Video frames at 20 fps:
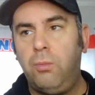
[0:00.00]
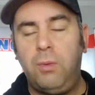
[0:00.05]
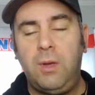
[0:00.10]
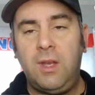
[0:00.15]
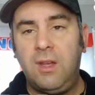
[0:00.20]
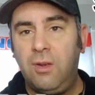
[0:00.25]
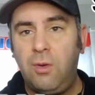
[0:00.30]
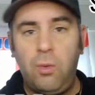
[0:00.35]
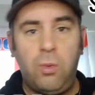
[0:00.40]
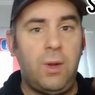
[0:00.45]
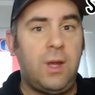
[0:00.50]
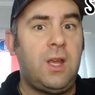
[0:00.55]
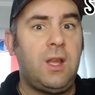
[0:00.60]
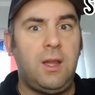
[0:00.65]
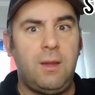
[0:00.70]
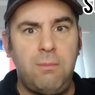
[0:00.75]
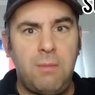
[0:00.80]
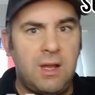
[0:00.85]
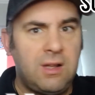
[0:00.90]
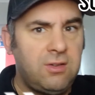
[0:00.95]
we can
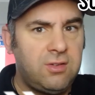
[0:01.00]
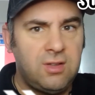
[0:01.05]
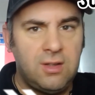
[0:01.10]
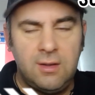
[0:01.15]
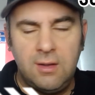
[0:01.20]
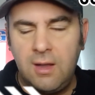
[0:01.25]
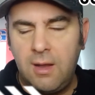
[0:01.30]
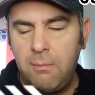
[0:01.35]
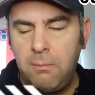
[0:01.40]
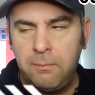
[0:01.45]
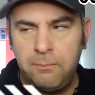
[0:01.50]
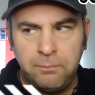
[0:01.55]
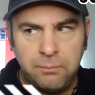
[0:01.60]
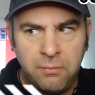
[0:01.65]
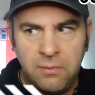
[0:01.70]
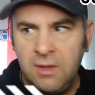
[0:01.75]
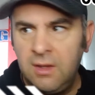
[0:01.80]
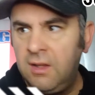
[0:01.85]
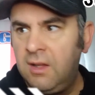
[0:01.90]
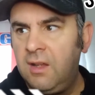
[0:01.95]
quickly mention them.
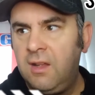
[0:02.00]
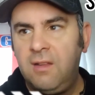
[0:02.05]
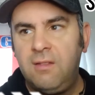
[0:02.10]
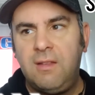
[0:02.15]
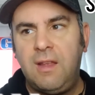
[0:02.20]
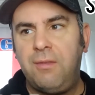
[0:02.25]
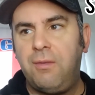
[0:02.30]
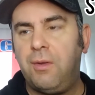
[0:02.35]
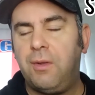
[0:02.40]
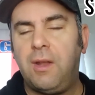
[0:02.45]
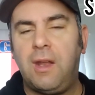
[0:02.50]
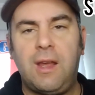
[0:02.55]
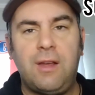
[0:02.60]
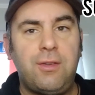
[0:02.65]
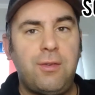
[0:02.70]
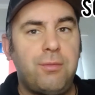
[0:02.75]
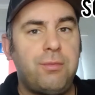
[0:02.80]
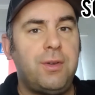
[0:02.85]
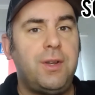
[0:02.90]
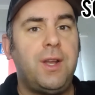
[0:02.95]
They've got the likes
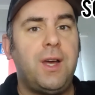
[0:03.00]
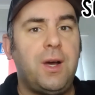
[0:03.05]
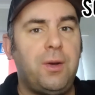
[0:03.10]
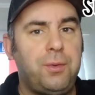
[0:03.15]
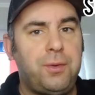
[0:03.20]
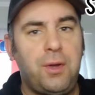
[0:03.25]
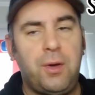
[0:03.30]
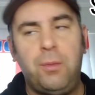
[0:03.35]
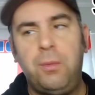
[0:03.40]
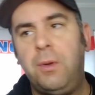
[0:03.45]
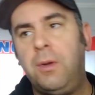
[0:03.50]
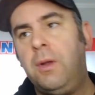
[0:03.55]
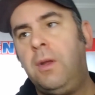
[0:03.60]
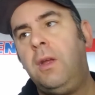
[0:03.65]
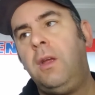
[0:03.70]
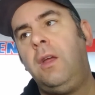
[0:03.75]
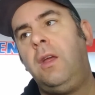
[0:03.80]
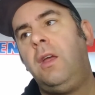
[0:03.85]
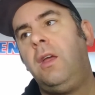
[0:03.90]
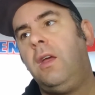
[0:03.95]
of Ronaldo,
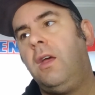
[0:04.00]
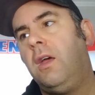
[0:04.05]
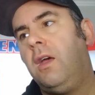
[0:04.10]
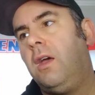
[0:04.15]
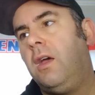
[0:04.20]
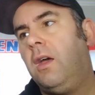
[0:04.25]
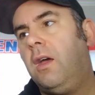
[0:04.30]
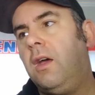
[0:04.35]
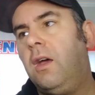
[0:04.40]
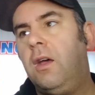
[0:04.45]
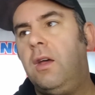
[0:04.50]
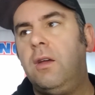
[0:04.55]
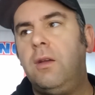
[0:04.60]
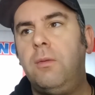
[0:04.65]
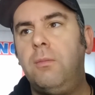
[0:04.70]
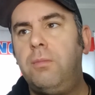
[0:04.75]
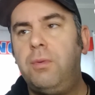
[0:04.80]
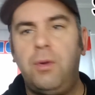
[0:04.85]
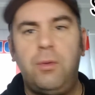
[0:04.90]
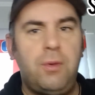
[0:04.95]

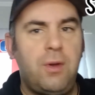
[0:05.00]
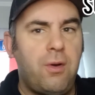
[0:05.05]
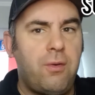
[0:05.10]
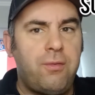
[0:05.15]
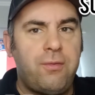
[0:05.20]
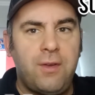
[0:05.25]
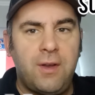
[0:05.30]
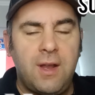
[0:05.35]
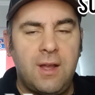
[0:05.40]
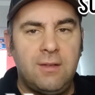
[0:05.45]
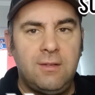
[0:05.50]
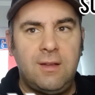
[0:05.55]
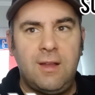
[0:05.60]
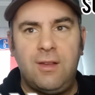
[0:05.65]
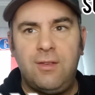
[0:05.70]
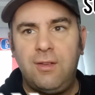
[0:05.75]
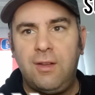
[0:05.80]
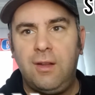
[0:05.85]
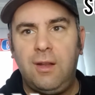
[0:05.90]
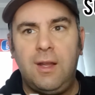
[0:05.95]
Bruno
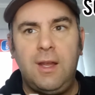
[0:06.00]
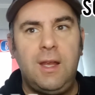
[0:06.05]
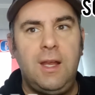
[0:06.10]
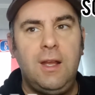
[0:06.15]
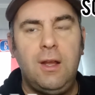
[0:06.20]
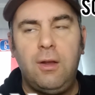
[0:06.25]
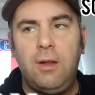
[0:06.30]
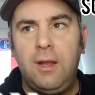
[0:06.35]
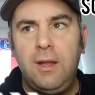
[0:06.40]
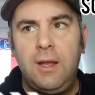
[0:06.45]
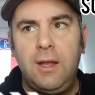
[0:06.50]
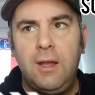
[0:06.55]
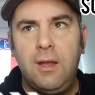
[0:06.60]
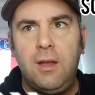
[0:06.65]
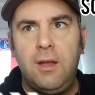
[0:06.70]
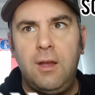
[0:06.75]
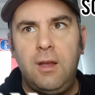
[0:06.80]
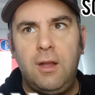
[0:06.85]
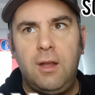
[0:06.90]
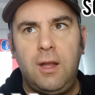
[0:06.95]
Fernandes,
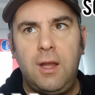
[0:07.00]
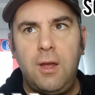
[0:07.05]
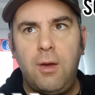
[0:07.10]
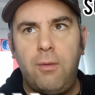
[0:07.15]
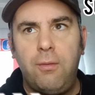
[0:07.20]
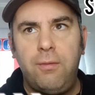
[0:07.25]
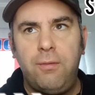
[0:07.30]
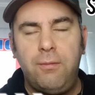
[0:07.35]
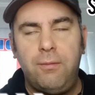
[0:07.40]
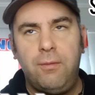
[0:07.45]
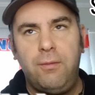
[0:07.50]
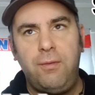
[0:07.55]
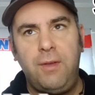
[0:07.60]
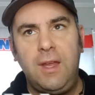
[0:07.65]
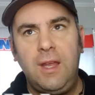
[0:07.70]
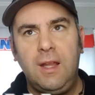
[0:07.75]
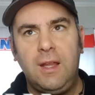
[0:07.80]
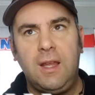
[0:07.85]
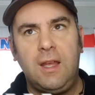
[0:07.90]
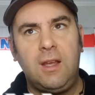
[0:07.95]
Leo
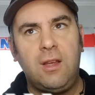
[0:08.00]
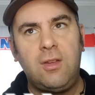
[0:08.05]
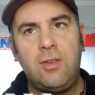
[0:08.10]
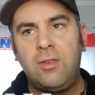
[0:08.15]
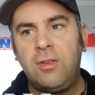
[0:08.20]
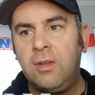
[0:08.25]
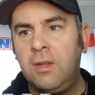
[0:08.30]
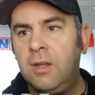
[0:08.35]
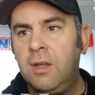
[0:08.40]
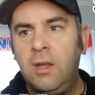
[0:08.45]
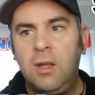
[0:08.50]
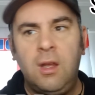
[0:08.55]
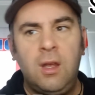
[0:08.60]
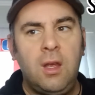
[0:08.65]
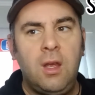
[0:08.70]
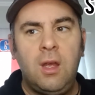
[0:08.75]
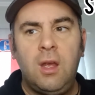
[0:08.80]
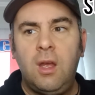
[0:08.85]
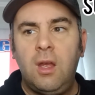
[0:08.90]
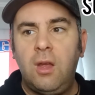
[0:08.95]
Felix.
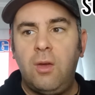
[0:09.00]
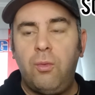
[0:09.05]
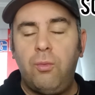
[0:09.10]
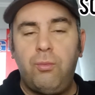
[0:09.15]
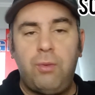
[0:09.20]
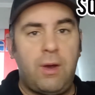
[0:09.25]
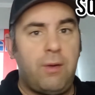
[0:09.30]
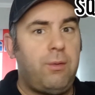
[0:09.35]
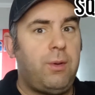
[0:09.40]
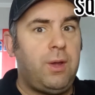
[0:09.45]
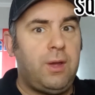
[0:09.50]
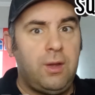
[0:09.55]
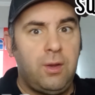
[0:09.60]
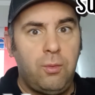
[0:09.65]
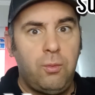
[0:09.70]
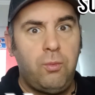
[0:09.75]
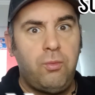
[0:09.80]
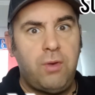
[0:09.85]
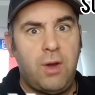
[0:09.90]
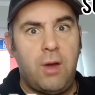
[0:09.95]
Very,
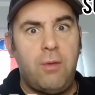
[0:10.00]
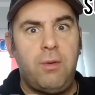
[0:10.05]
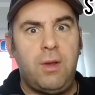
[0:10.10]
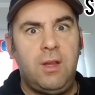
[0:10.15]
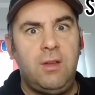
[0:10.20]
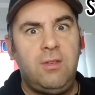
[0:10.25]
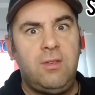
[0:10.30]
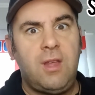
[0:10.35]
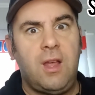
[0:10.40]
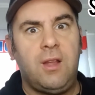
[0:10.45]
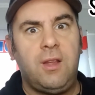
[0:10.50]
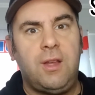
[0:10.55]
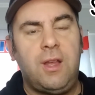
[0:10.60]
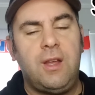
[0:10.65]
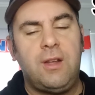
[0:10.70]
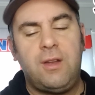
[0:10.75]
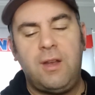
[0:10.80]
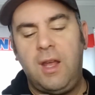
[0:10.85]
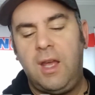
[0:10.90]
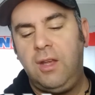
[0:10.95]
very
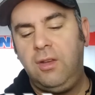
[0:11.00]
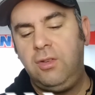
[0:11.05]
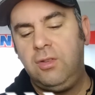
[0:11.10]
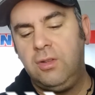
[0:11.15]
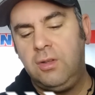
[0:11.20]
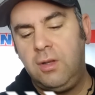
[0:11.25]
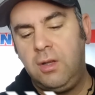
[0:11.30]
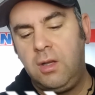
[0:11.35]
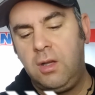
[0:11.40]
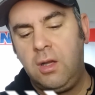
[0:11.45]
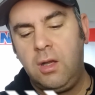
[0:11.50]
talented nation.